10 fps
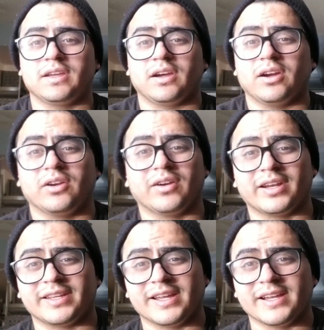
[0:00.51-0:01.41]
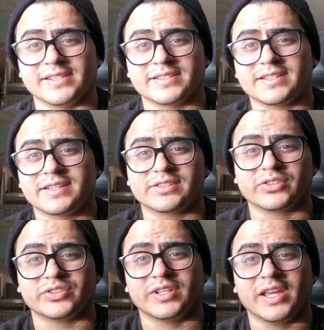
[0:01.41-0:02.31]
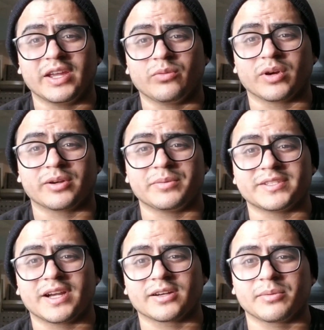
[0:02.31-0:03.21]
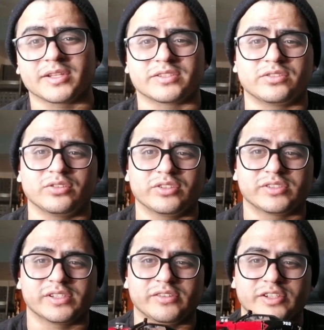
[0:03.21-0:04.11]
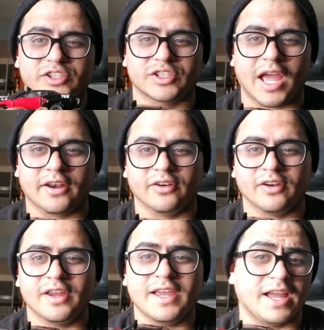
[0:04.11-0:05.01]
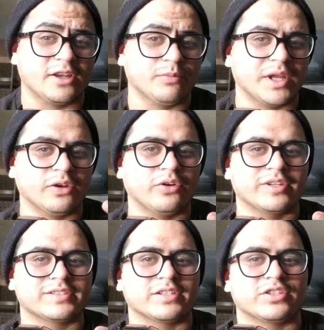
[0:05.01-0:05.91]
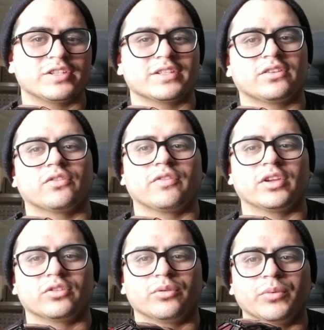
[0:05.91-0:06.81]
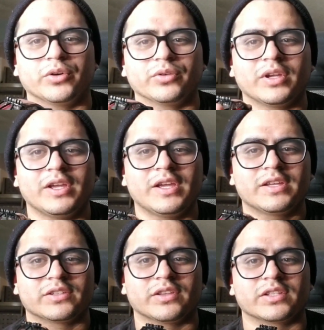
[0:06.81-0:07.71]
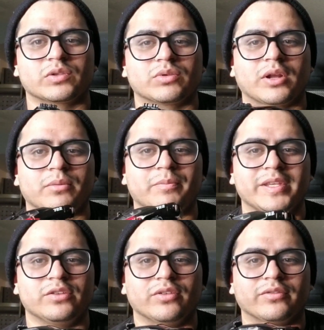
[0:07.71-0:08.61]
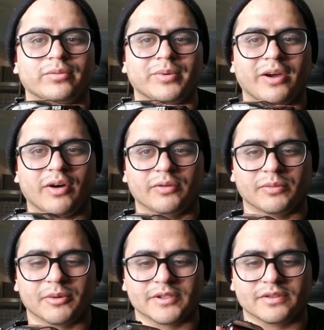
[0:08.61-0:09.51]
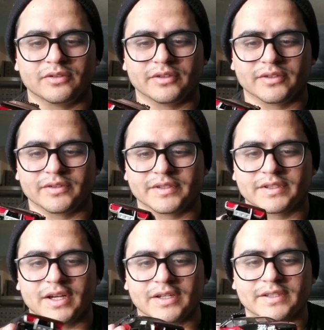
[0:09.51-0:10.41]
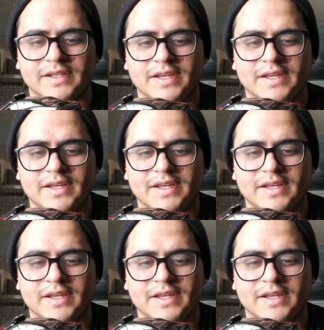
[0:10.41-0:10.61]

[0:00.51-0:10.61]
Alrighty guys, so today we're going to be talking about Studio Series Shatter, and you may notice that she's in her vehicle mode. So this is what I'm going to be doing from now on with my Studio Series talks.